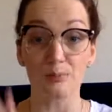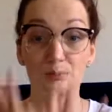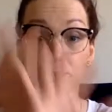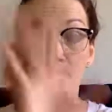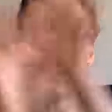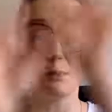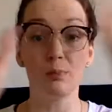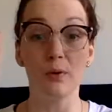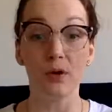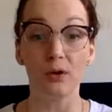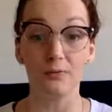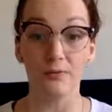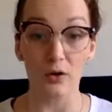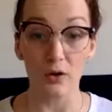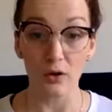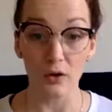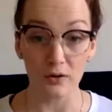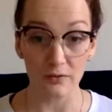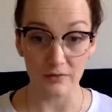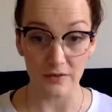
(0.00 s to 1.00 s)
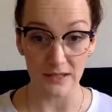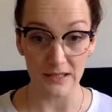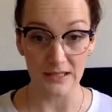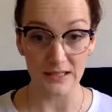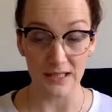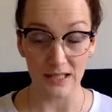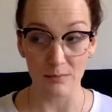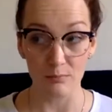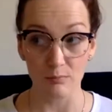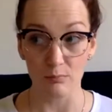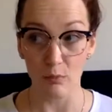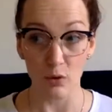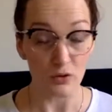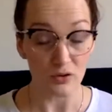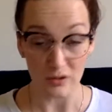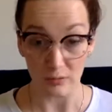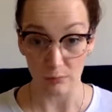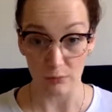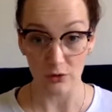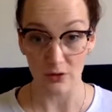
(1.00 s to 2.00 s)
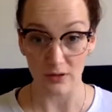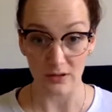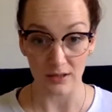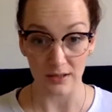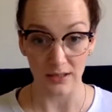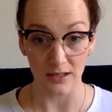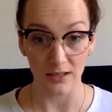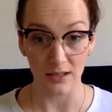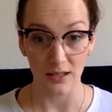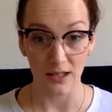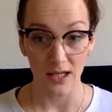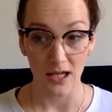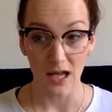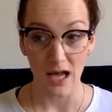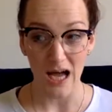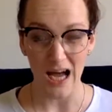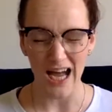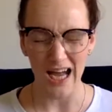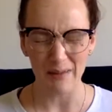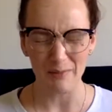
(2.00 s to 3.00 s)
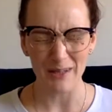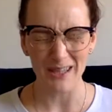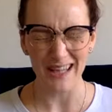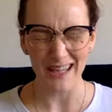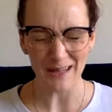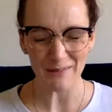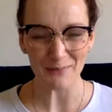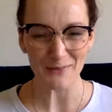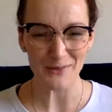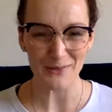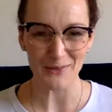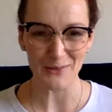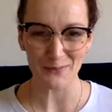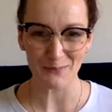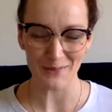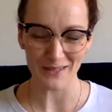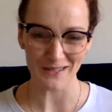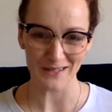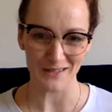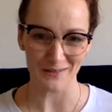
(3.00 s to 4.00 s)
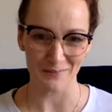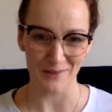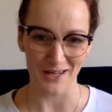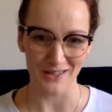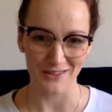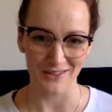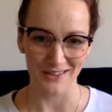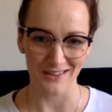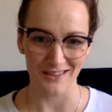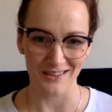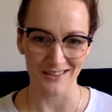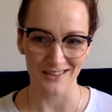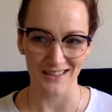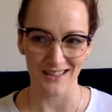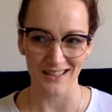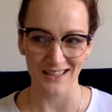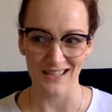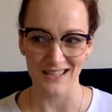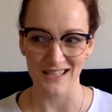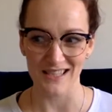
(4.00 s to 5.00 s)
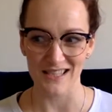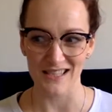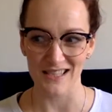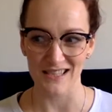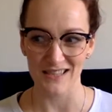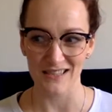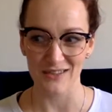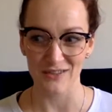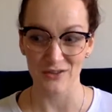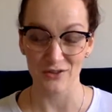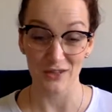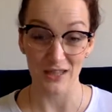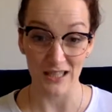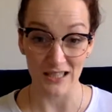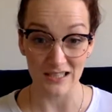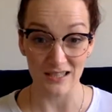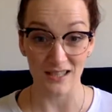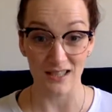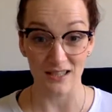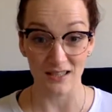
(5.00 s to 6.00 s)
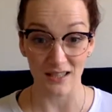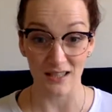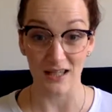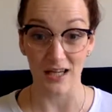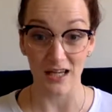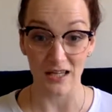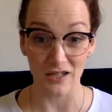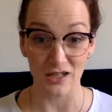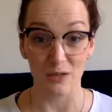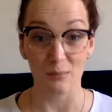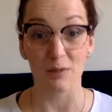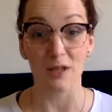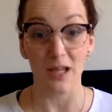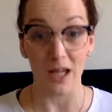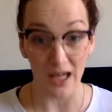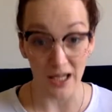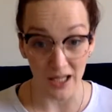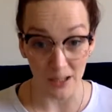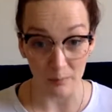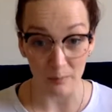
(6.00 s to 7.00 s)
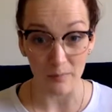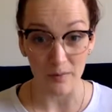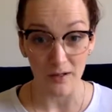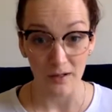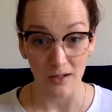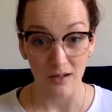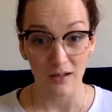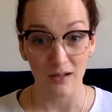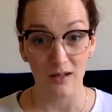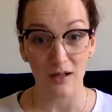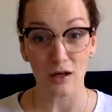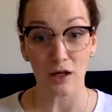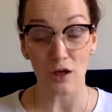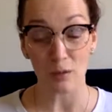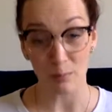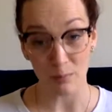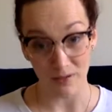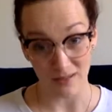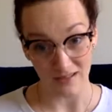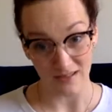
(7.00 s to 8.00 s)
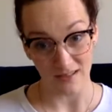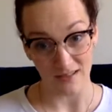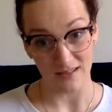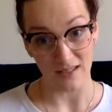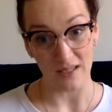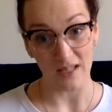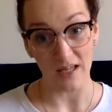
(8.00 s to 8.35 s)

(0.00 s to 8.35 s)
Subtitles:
above all of this, and most importantly, I'm an absolute business passionate, and to the extent that I actually became a business and